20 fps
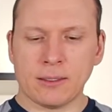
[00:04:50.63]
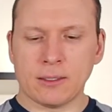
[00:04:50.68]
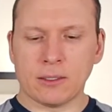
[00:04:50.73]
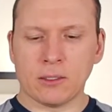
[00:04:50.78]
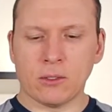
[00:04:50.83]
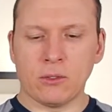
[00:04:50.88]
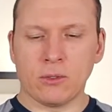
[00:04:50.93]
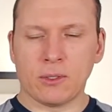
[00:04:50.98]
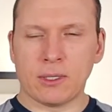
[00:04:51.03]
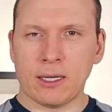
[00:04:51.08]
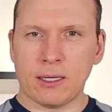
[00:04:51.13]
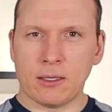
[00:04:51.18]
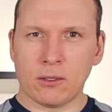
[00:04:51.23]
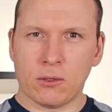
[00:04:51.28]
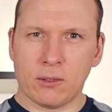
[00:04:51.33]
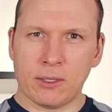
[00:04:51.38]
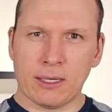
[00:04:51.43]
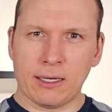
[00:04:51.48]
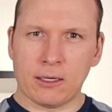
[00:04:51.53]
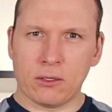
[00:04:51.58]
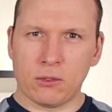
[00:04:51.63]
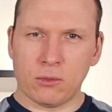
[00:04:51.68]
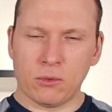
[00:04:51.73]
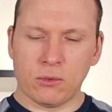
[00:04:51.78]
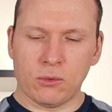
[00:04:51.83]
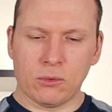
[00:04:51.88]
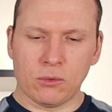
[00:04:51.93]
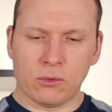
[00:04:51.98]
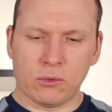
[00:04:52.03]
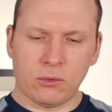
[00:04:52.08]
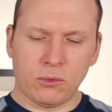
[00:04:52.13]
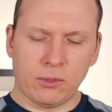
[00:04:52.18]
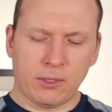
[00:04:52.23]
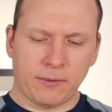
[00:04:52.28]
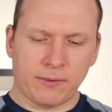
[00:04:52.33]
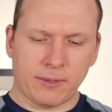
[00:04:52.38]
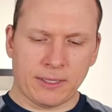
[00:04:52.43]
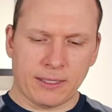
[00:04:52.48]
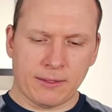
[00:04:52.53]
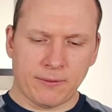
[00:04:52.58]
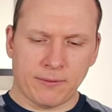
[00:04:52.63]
so you can connect to 2 different